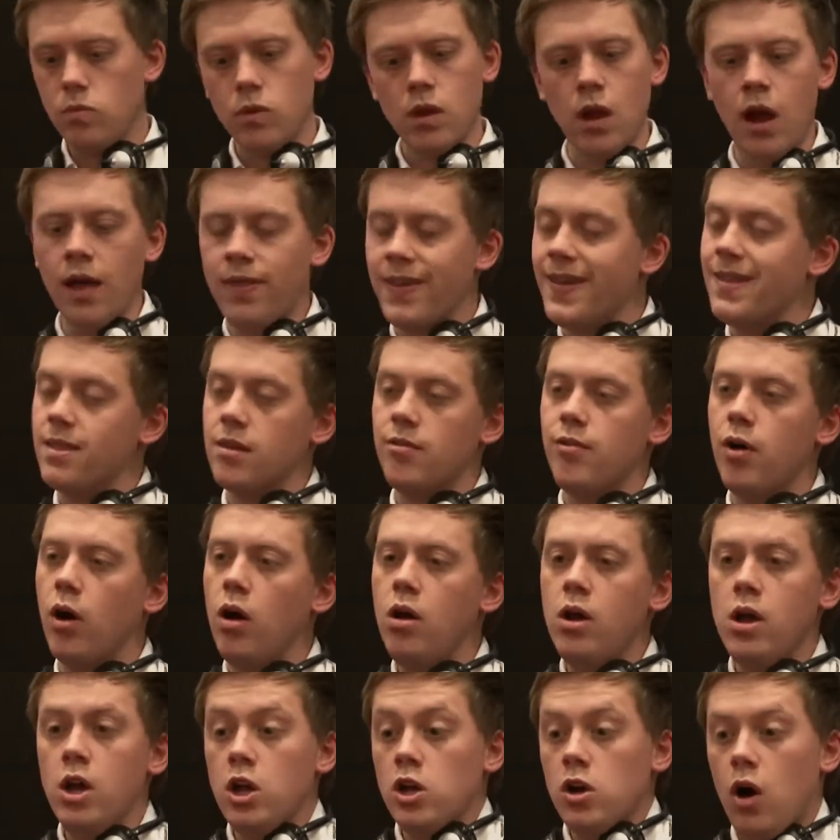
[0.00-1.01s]
I think there
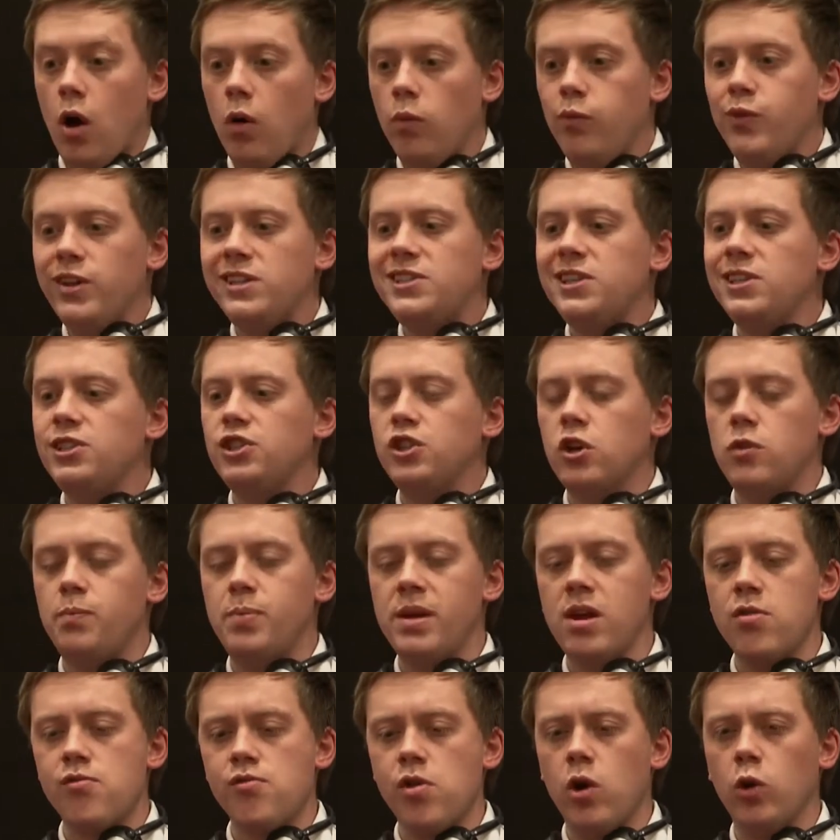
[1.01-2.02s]
are obviously should
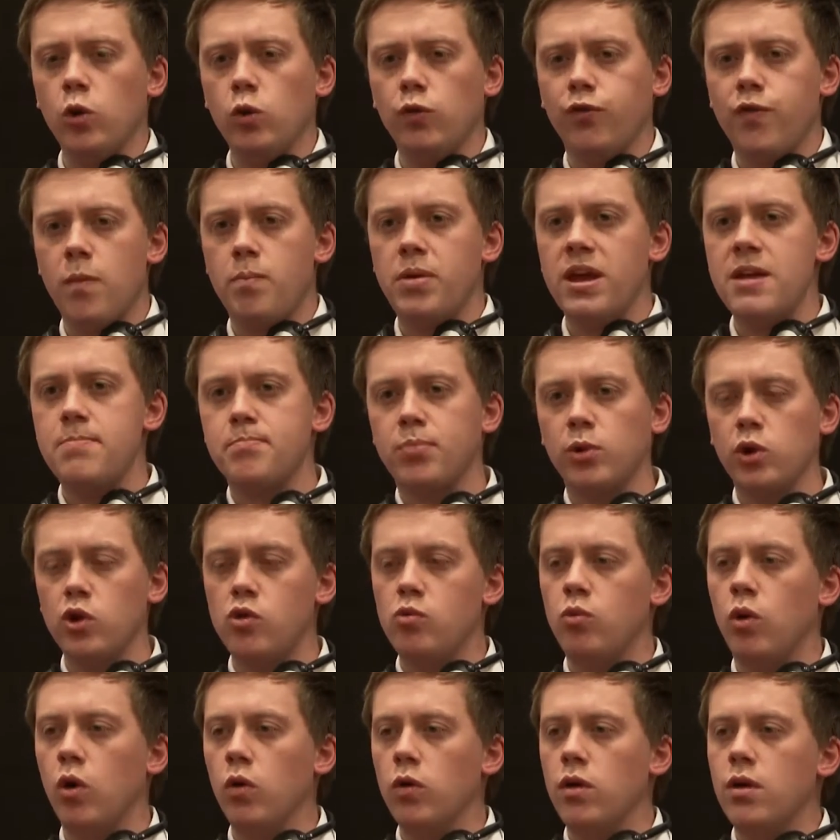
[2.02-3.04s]
be a role for people who
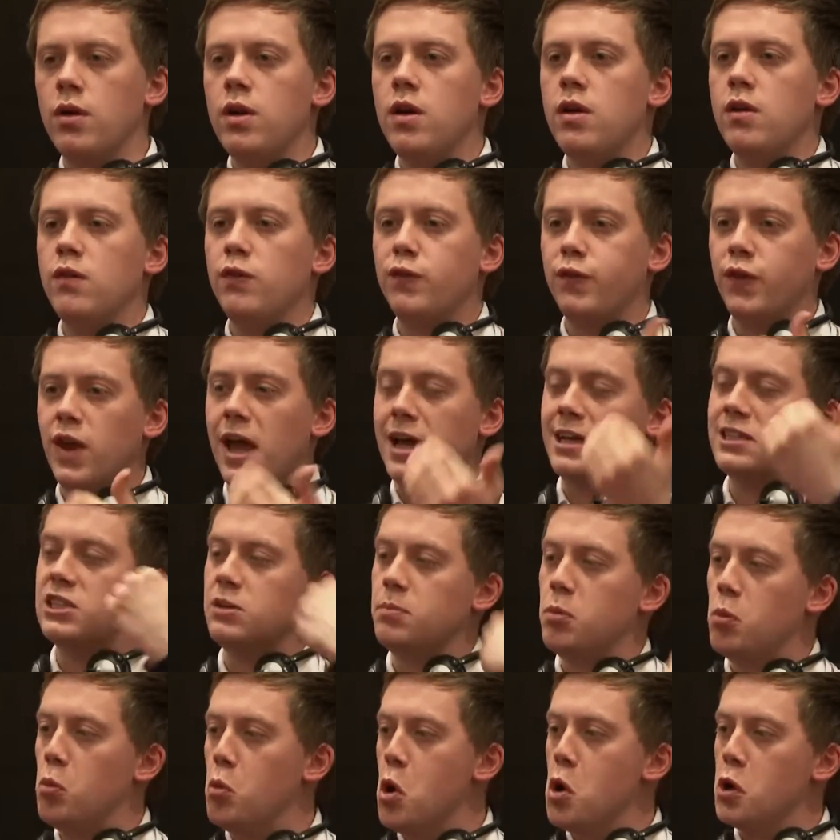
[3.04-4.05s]
want
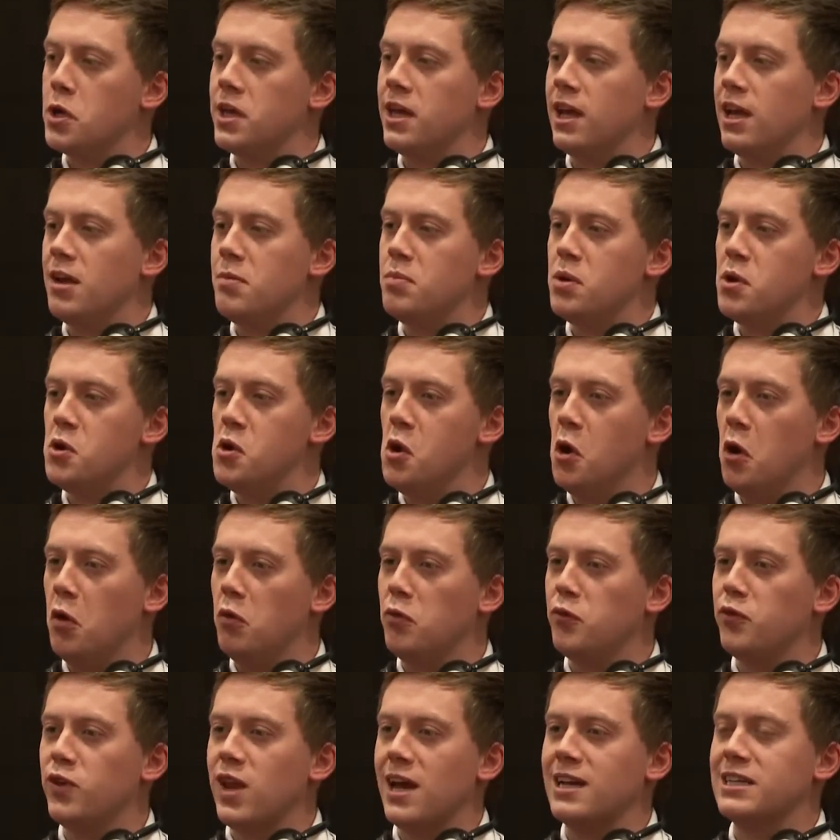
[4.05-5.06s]
flexible working, but
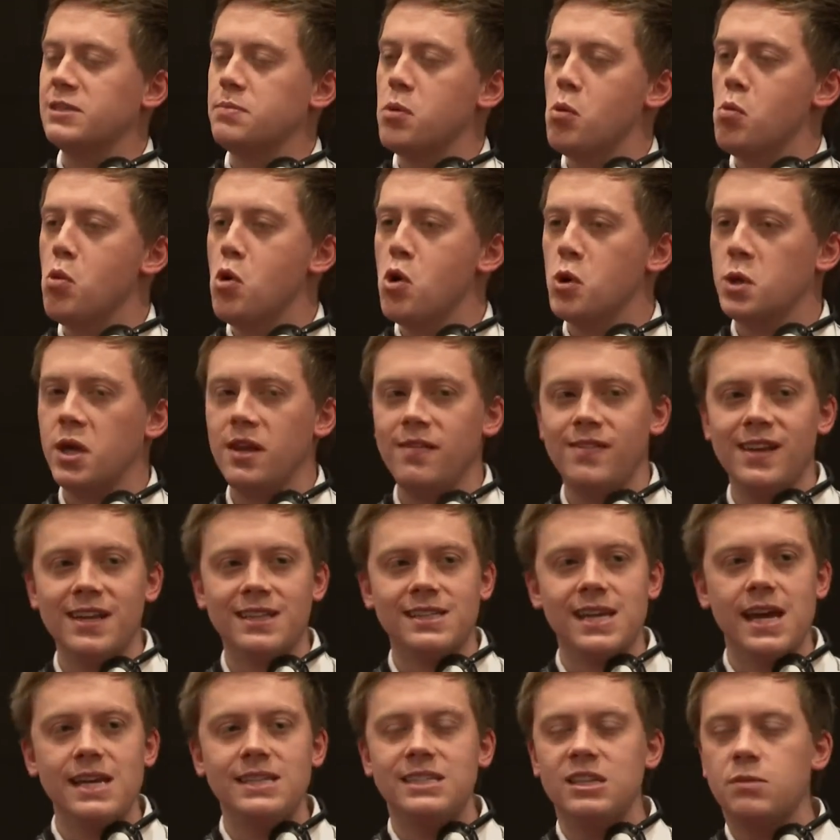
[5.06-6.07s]
not flexible working
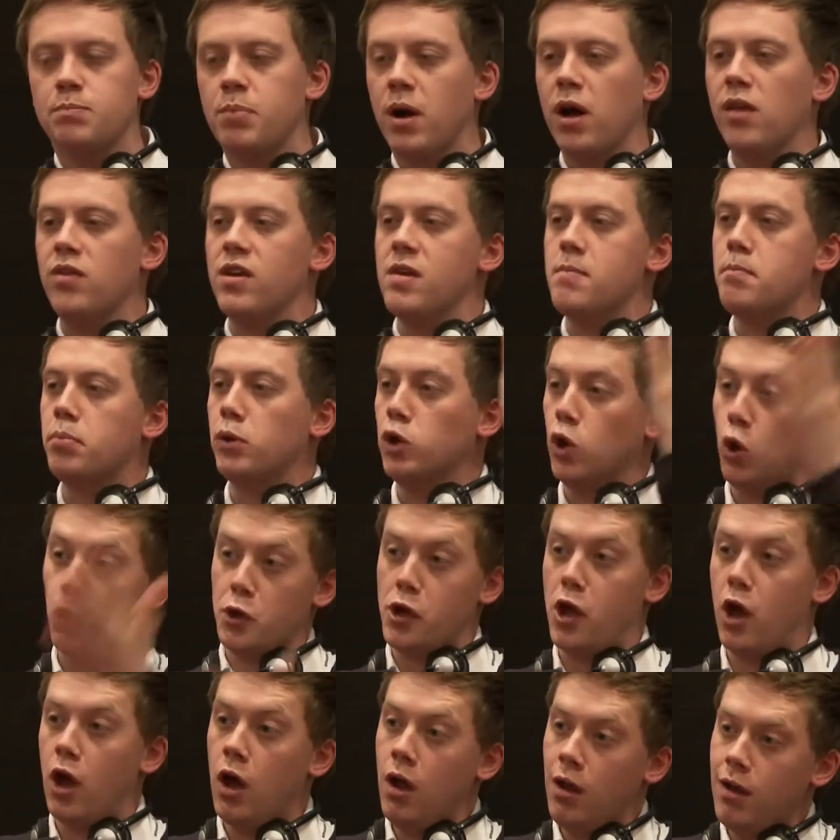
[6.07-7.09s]
dictated by the
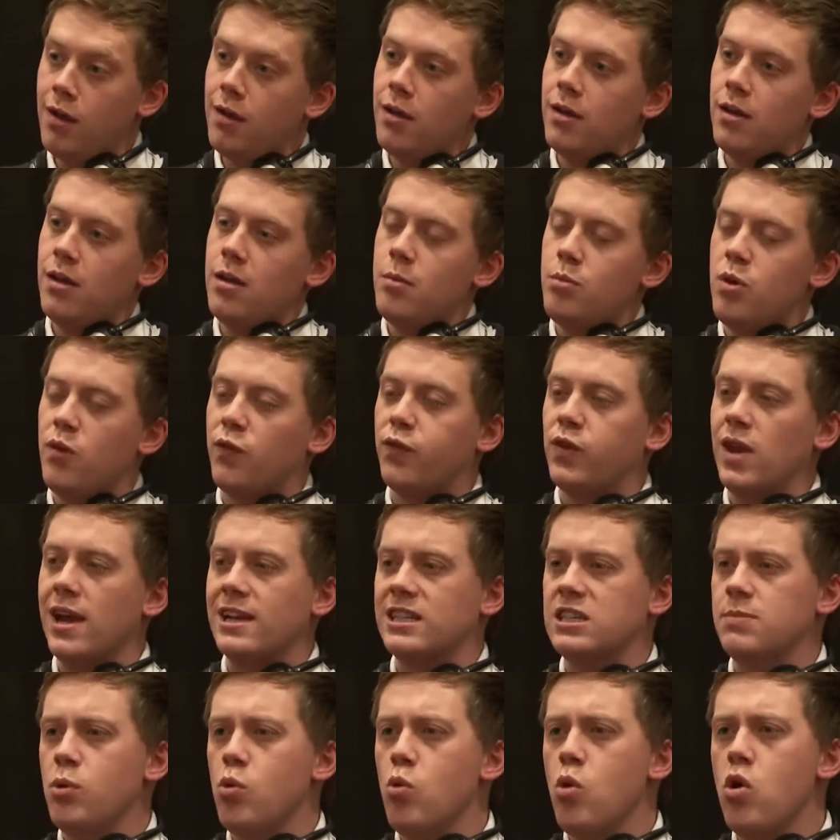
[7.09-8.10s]
employer but
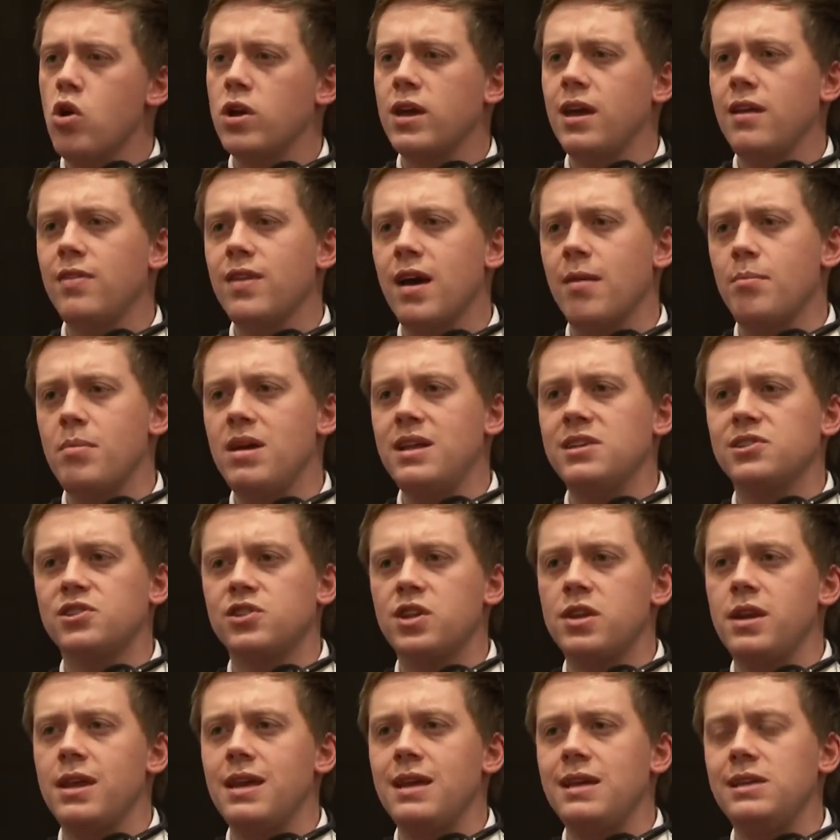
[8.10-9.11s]
flexible working that meets
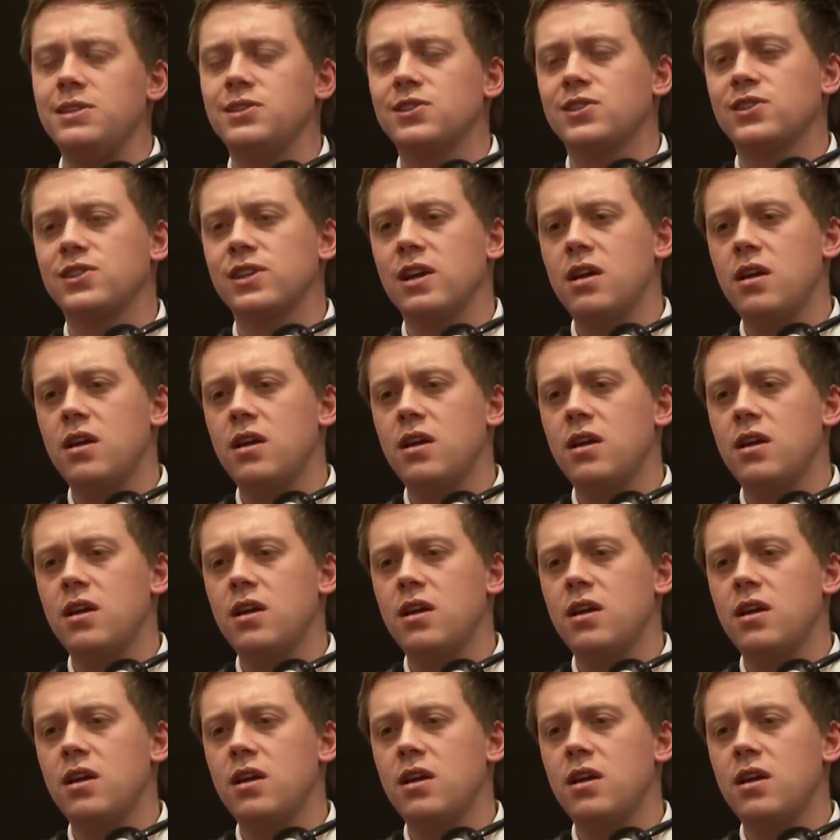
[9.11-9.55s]
the needs